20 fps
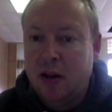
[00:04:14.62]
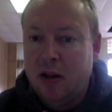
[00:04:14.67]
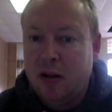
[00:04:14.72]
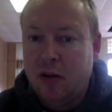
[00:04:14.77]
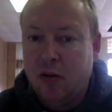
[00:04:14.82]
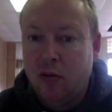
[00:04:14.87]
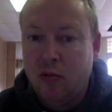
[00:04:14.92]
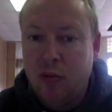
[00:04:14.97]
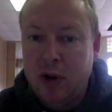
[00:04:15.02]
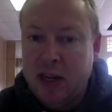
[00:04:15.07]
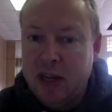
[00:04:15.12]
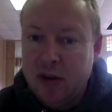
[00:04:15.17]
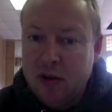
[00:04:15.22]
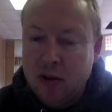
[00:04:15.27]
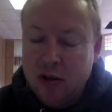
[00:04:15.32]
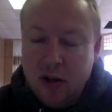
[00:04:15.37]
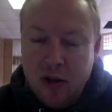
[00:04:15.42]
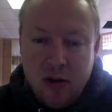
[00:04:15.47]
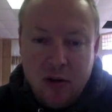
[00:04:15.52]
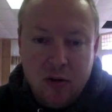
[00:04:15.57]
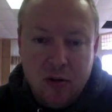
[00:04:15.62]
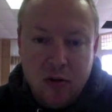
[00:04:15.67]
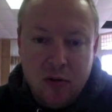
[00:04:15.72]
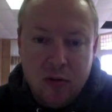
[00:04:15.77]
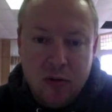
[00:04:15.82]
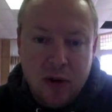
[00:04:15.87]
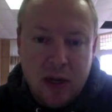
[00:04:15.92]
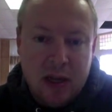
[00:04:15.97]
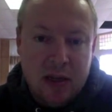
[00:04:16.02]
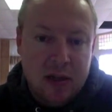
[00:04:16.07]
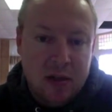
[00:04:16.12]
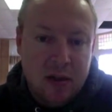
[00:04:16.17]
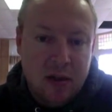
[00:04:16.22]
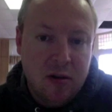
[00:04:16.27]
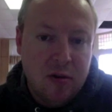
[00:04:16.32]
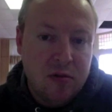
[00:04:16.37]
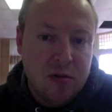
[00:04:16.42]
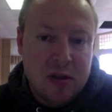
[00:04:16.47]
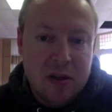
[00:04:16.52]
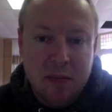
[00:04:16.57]
wheedle you
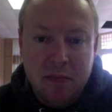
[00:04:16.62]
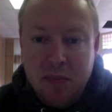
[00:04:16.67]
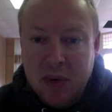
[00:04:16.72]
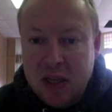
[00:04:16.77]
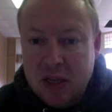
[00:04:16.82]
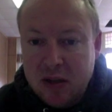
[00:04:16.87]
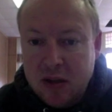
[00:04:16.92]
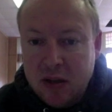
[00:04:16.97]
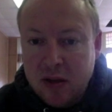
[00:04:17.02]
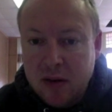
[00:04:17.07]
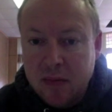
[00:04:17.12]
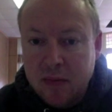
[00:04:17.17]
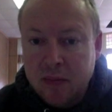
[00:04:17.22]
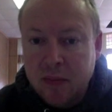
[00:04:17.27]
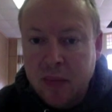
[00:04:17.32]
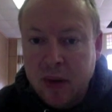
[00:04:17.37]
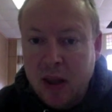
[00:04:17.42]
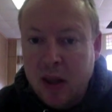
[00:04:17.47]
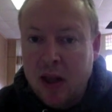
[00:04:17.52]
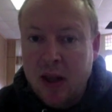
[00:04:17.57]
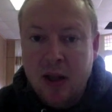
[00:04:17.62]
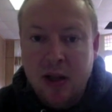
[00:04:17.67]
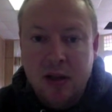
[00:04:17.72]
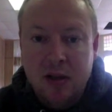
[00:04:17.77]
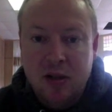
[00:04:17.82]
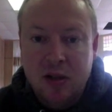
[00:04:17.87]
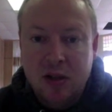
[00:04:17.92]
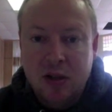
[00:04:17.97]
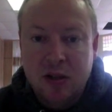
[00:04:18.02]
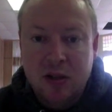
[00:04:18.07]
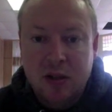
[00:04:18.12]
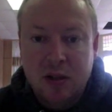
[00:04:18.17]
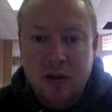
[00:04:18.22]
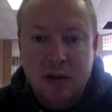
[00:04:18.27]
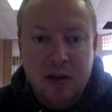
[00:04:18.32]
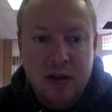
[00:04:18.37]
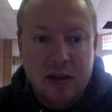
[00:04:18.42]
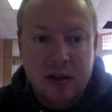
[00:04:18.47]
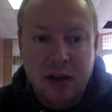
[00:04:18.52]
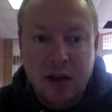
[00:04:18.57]
into submission. Just
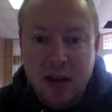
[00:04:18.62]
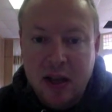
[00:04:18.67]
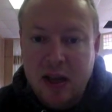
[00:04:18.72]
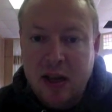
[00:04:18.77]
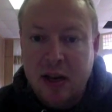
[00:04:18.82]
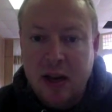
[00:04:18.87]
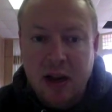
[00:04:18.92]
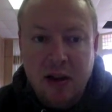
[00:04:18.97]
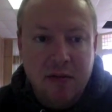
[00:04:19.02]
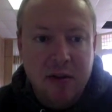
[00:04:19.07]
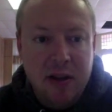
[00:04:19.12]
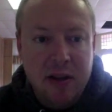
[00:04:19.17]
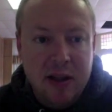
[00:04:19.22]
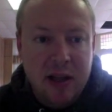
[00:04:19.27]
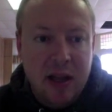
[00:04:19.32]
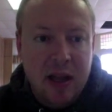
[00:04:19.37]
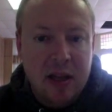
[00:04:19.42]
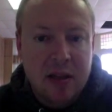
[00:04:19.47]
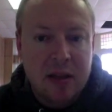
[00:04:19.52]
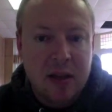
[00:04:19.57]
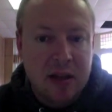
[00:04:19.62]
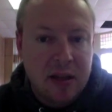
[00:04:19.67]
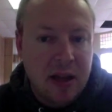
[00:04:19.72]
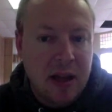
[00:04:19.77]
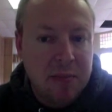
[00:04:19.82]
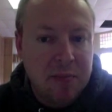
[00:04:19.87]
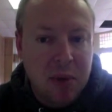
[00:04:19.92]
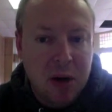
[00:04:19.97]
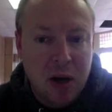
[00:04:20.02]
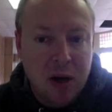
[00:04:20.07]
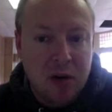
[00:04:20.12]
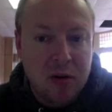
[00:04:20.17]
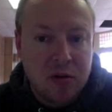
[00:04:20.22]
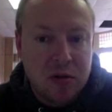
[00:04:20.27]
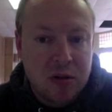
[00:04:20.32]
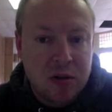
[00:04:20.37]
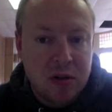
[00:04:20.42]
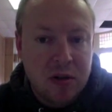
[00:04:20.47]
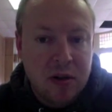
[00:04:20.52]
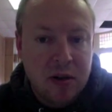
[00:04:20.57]
delete everything that they
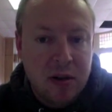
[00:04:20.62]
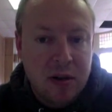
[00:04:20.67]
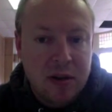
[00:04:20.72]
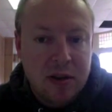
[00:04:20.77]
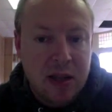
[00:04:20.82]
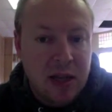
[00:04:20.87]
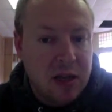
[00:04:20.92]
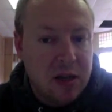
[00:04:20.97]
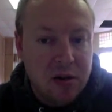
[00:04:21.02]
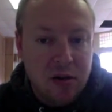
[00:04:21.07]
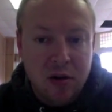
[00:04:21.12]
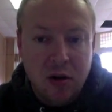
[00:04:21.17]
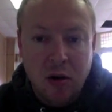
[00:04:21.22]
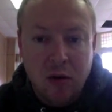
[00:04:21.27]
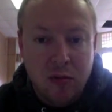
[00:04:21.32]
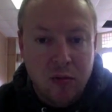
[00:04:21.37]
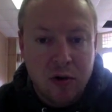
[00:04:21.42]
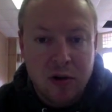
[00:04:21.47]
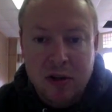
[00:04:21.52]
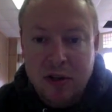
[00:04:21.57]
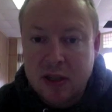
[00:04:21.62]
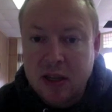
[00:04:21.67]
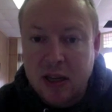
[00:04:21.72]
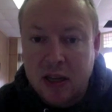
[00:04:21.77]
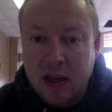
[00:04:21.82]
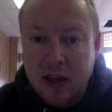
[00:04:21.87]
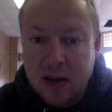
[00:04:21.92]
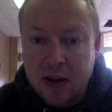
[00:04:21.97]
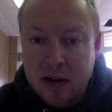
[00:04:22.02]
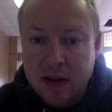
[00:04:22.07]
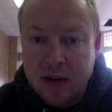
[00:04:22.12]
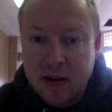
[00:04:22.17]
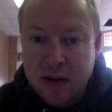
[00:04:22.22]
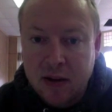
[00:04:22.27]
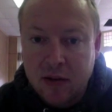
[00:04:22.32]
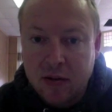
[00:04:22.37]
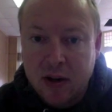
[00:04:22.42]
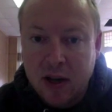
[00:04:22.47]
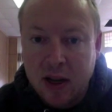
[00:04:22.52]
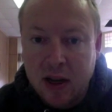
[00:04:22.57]
post that you don't want to see.
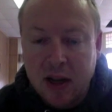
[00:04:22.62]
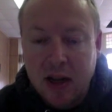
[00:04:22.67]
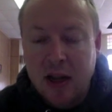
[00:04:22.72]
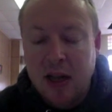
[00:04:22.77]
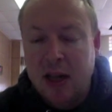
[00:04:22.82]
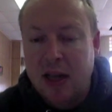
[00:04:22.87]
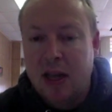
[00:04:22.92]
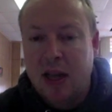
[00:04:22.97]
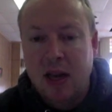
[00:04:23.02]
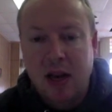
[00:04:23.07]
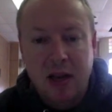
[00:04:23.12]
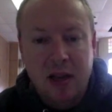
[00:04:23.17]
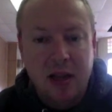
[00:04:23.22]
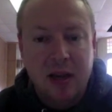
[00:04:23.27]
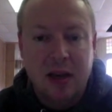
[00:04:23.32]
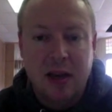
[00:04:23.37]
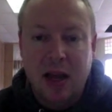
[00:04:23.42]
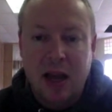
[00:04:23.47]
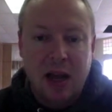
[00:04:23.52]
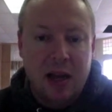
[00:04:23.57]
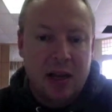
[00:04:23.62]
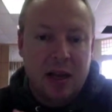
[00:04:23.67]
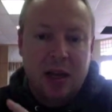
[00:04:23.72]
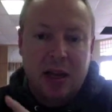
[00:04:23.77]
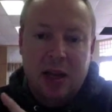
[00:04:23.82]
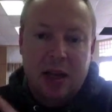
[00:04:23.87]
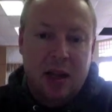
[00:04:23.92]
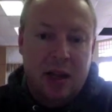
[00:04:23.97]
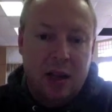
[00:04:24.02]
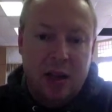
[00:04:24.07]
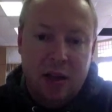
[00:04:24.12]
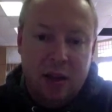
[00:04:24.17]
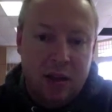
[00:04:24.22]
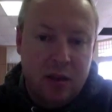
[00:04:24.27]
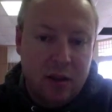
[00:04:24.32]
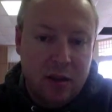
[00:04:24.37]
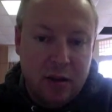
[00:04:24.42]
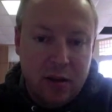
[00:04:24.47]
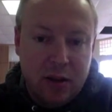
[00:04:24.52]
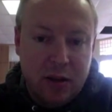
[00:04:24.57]
Okay? Anything like
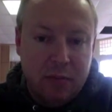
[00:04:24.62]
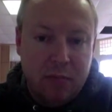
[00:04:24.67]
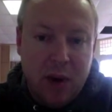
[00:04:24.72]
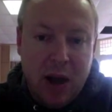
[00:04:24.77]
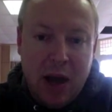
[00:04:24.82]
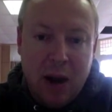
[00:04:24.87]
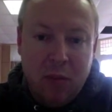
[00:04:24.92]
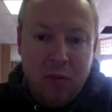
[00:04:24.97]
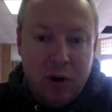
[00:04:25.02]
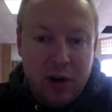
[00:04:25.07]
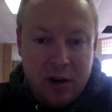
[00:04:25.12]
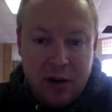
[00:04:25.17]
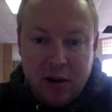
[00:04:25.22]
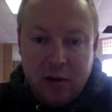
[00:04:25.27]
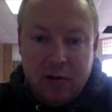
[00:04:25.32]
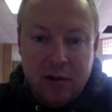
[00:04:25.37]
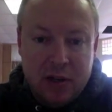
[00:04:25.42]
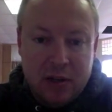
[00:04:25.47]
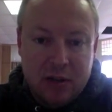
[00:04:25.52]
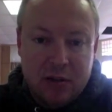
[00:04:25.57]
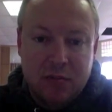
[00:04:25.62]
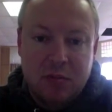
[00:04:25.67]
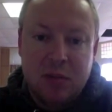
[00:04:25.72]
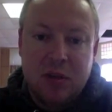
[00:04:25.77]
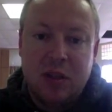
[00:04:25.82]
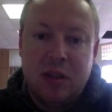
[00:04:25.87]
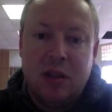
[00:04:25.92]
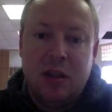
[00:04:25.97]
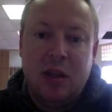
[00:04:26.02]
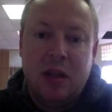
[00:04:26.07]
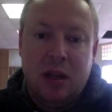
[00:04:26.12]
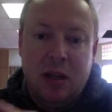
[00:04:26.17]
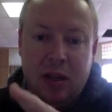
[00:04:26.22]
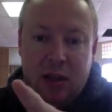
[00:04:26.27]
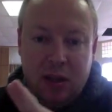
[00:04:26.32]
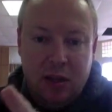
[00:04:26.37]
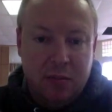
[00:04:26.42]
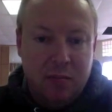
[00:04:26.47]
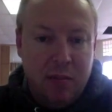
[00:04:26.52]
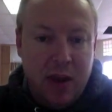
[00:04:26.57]
the Bob Whitakerisms,
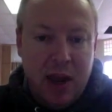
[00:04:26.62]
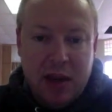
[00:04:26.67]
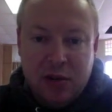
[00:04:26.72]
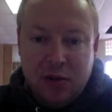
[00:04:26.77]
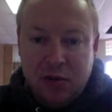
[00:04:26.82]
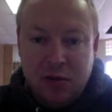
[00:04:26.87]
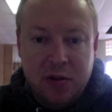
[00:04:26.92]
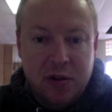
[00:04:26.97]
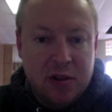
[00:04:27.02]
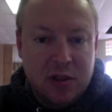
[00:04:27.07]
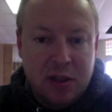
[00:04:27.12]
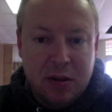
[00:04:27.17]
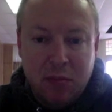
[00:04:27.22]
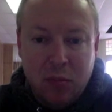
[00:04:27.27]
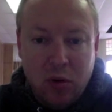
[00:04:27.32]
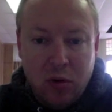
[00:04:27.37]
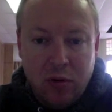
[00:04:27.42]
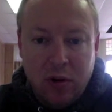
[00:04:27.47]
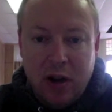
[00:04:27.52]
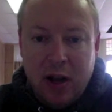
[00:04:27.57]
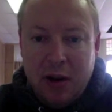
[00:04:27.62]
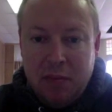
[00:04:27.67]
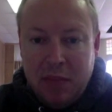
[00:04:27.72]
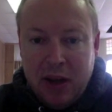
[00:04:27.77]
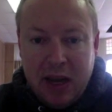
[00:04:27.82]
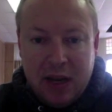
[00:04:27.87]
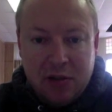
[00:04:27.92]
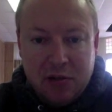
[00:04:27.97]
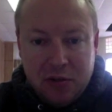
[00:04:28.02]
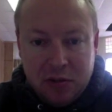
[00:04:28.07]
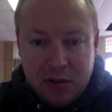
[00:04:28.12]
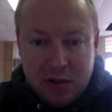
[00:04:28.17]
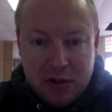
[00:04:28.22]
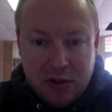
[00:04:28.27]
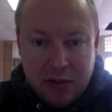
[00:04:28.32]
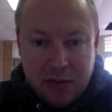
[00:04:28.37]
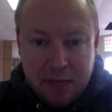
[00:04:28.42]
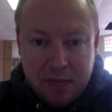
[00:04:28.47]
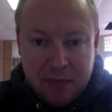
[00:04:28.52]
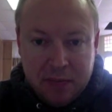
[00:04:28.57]
the mantras, the moron mantras,